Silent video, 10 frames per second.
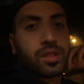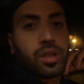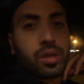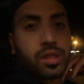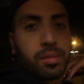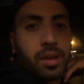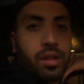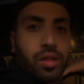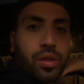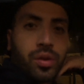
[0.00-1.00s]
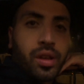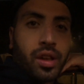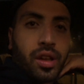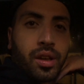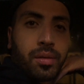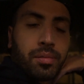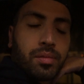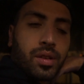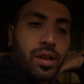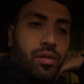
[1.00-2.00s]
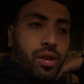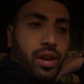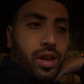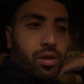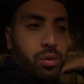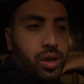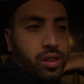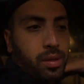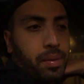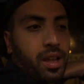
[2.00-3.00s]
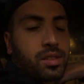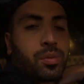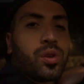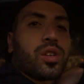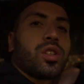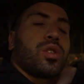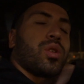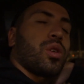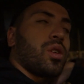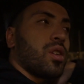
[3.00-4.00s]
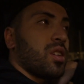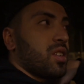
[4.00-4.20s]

So it's about 3 a.m. and right now we're at the passport control.